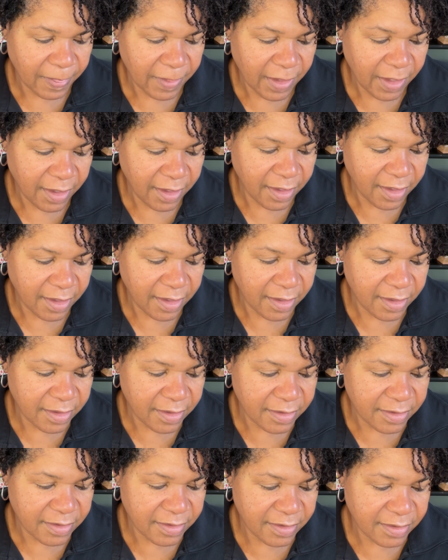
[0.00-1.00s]

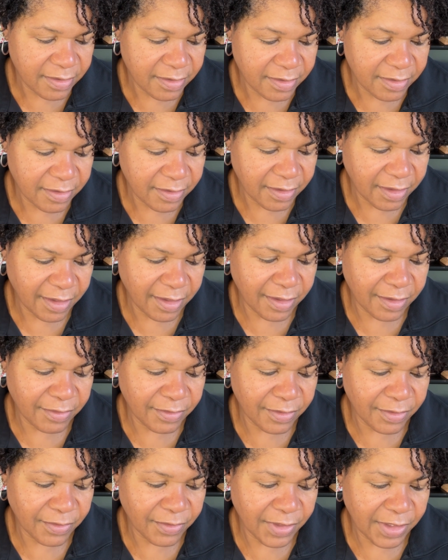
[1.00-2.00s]
And I don't
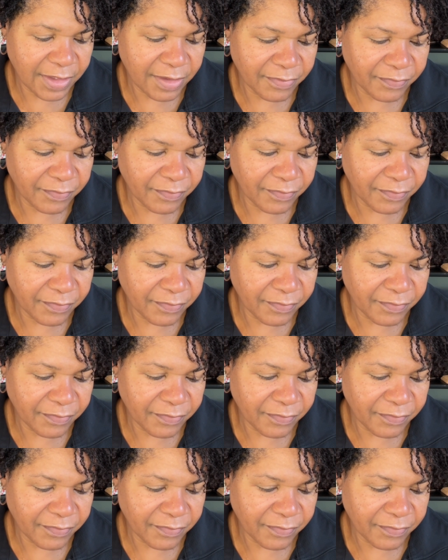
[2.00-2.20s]
know,